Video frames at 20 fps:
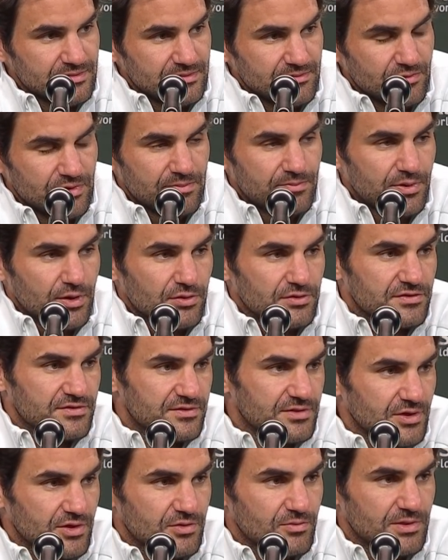We both
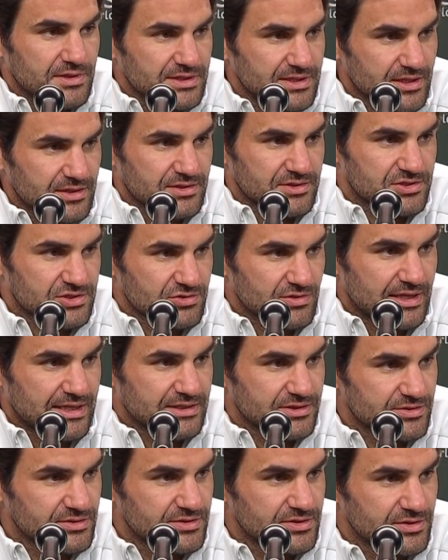know what the other's
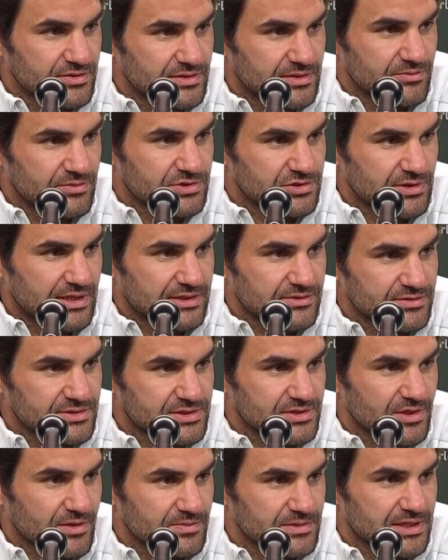trying to do, and we try to
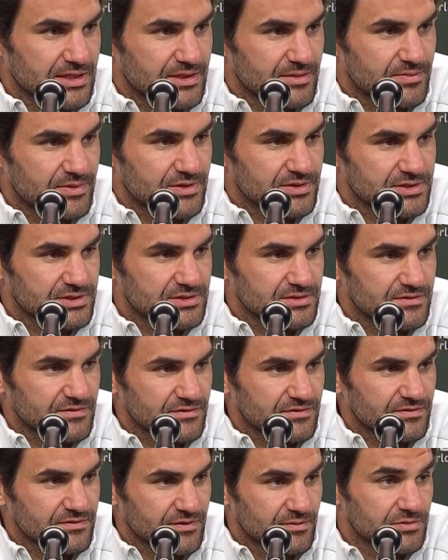stop the other person
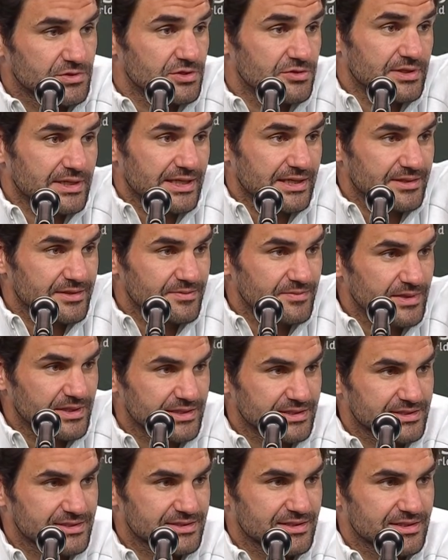from doing it. But
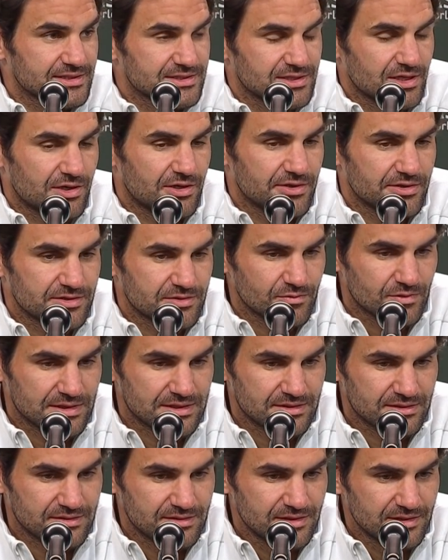it's hard
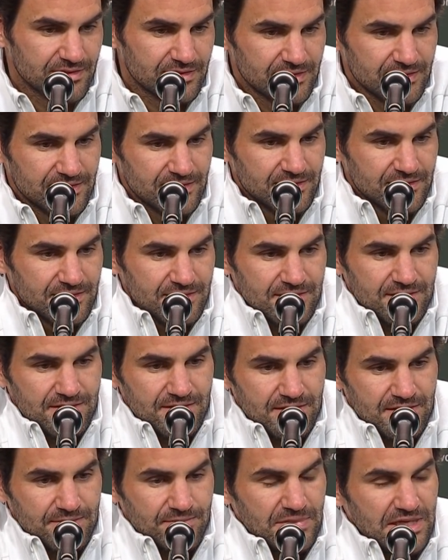when
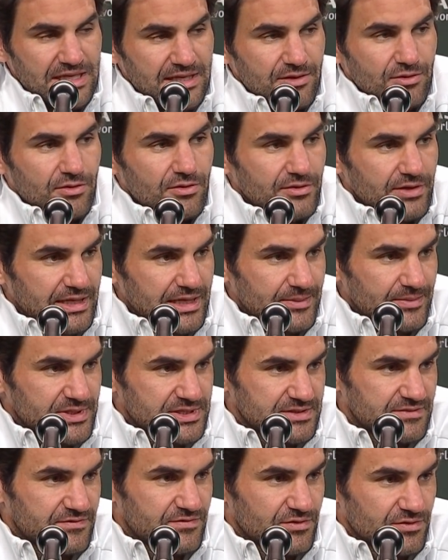me or him
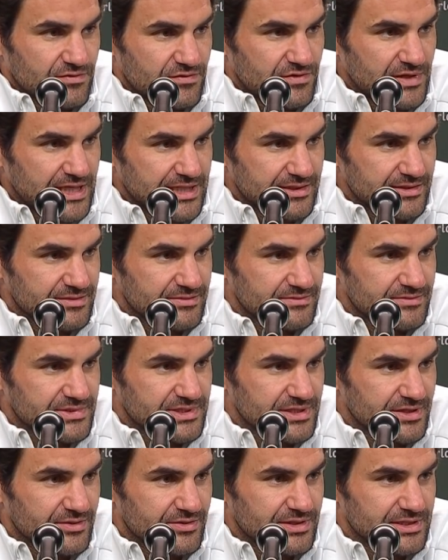is in full flight.
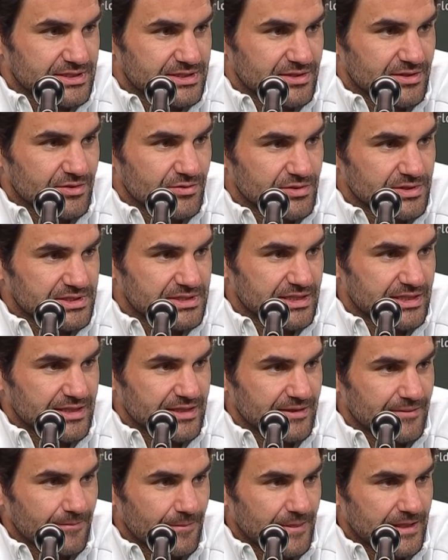So it's
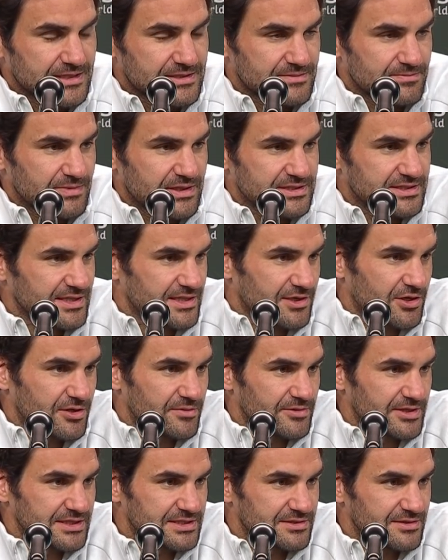basically an
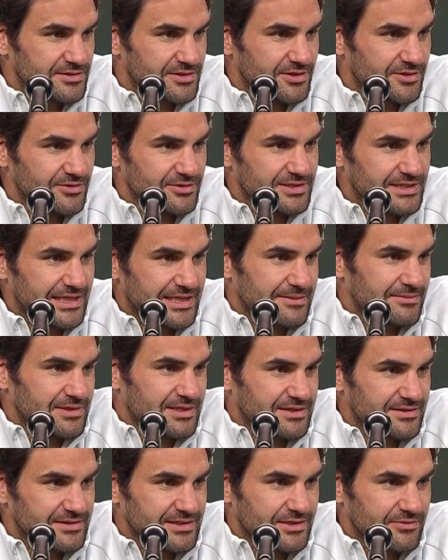arm wrestle the whole time, and
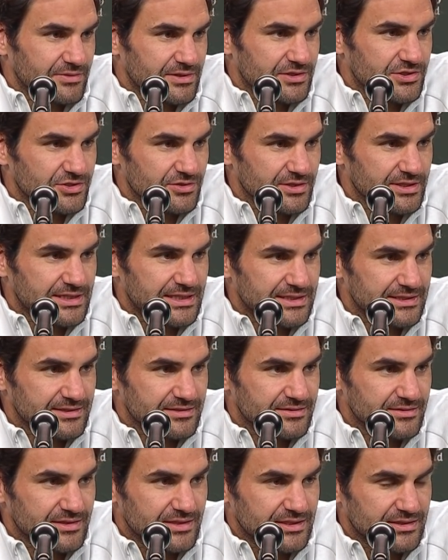I think we enjoy that.
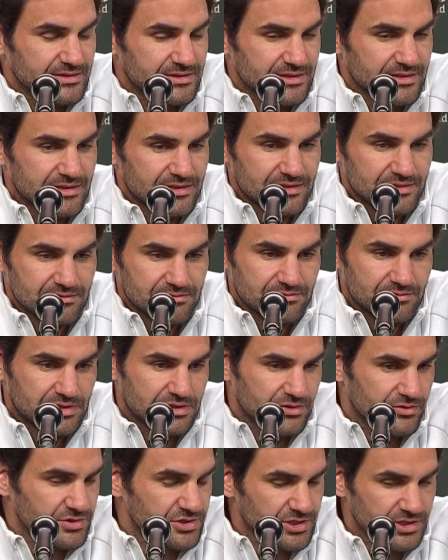And we
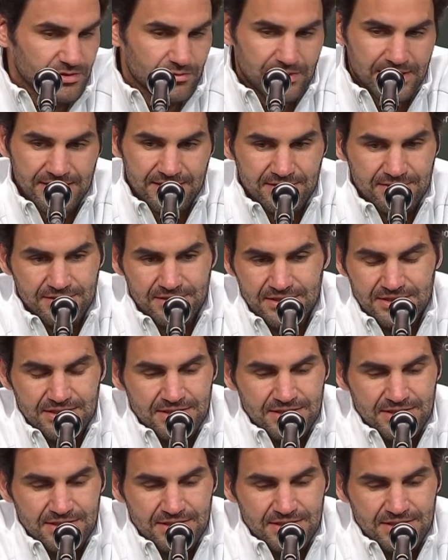know each other well.